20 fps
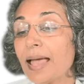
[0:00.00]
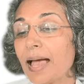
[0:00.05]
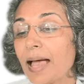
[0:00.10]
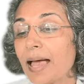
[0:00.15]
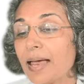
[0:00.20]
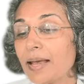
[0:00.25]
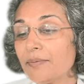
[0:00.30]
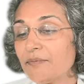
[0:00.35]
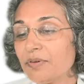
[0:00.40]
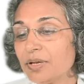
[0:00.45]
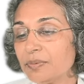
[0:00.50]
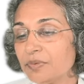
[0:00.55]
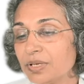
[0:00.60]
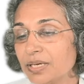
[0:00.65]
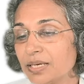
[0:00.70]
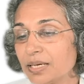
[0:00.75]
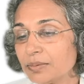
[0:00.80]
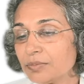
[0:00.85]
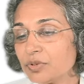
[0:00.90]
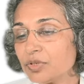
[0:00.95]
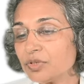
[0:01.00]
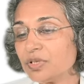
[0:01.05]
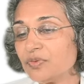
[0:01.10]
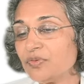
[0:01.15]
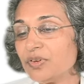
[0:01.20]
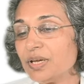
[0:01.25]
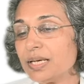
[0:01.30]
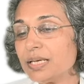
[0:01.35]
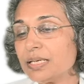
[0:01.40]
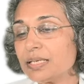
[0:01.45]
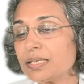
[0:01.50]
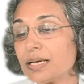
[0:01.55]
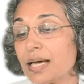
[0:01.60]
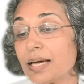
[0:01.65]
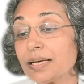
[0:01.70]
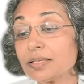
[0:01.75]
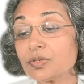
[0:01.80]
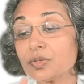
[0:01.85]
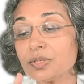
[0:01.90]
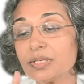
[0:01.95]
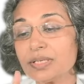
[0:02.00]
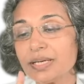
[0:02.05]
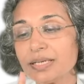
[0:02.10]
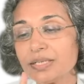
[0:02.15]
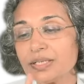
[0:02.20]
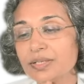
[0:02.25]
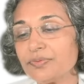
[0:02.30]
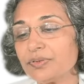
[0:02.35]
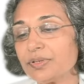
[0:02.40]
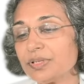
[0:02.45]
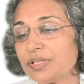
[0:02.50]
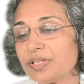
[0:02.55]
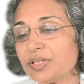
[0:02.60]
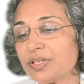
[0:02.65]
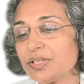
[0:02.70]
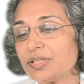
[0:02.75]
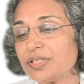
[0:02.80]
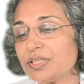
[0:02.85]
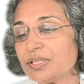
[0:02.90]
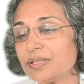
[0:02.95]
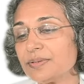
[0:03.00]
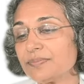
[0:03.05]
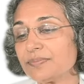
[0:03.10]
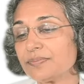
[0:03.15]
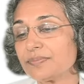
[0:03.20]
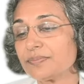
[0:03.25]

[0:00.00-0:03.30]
And when we come to the weight, actually 85 kg,